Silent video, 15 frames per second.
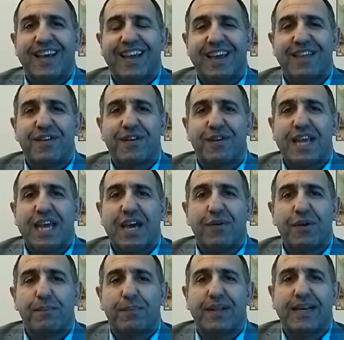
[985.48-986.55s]
and they're now
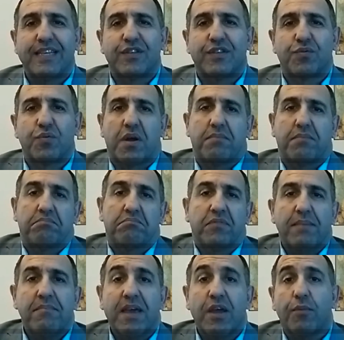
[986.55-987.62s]
in a place where
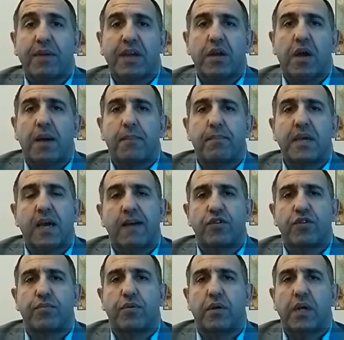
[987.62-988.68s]
they may or may not be
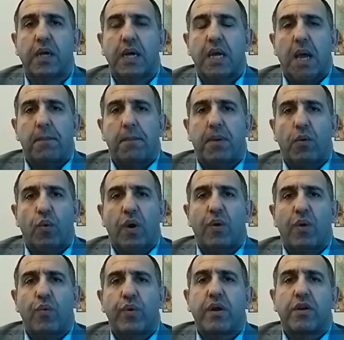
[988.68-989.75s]
comfortable. But
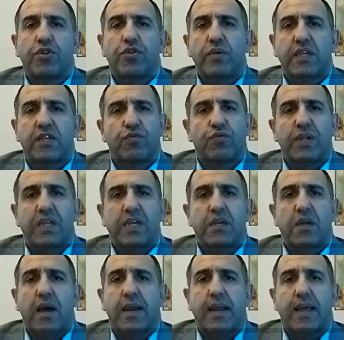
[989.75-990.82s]
what we are doing is really
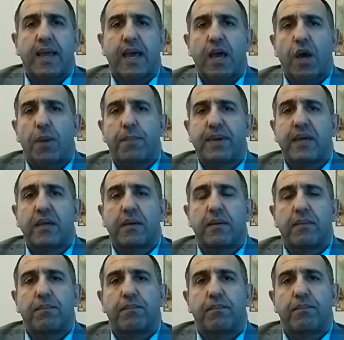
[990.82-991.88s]
not helping
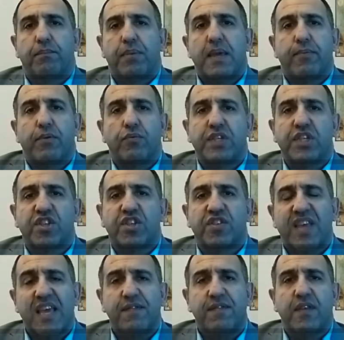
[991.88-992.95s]
people reach
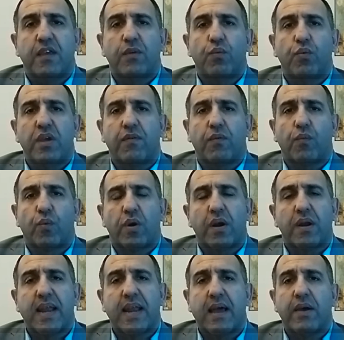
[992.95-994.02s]
safety. We
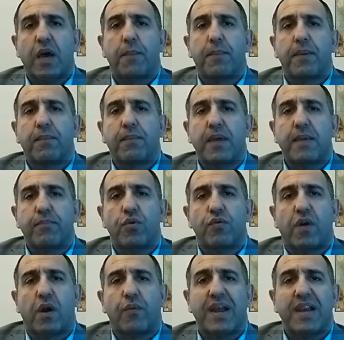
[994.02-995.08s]
we're now helping people
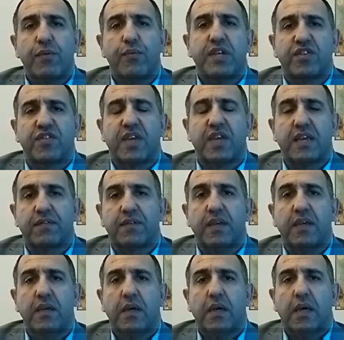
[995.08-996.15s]
who've already reached
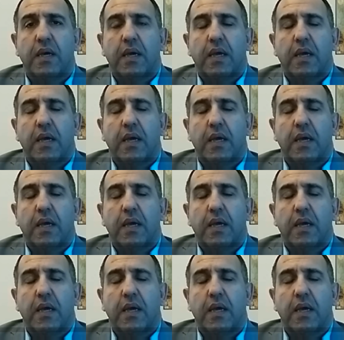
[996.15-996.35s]
safety,